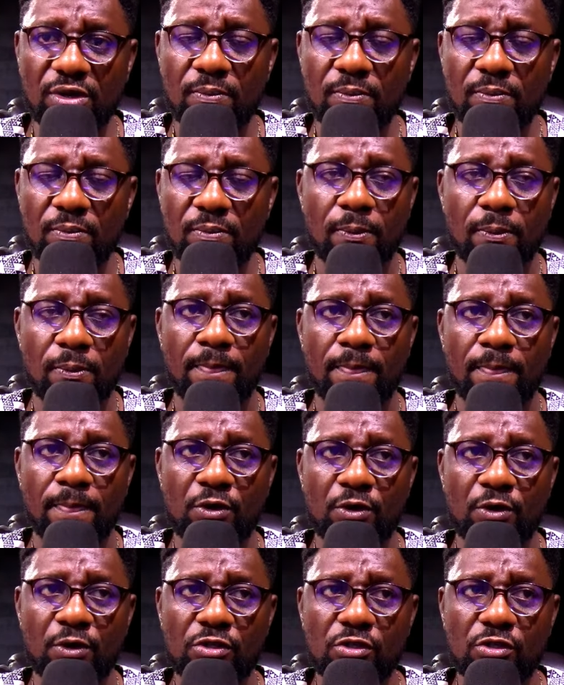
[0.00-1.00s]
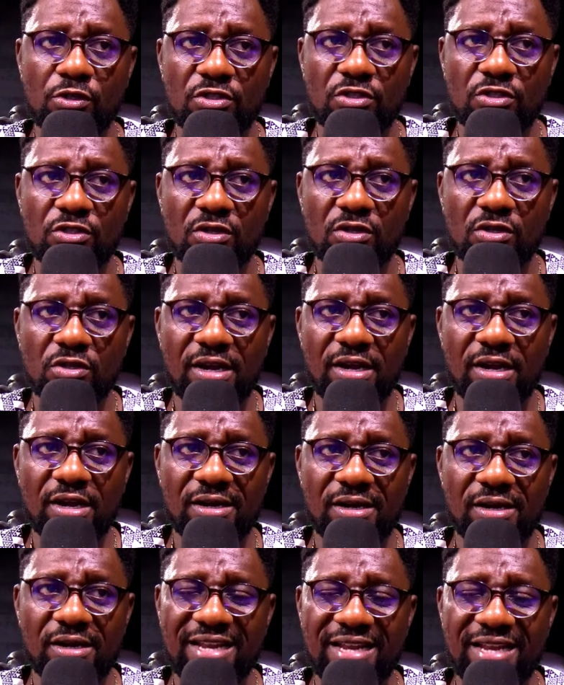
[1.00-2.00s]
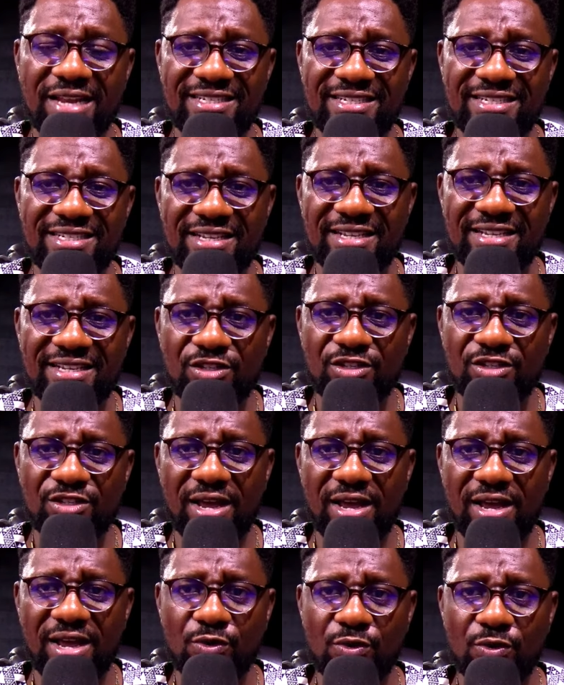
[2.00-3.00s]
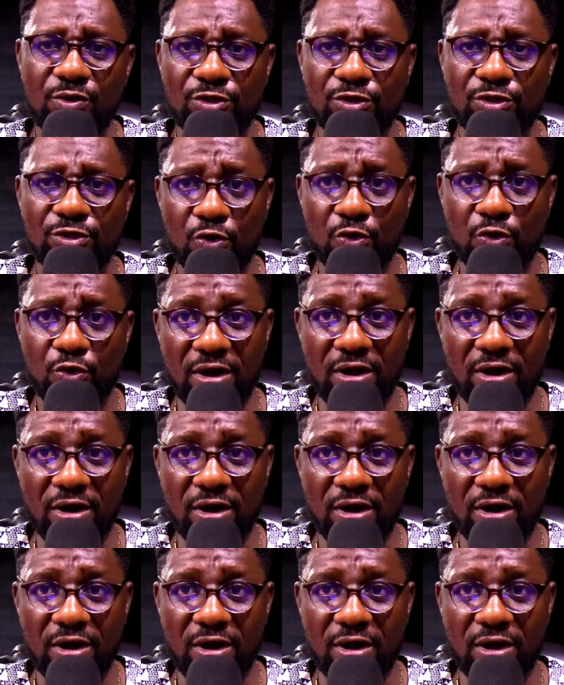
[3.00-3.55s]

Because Nigeria's dollar was lower.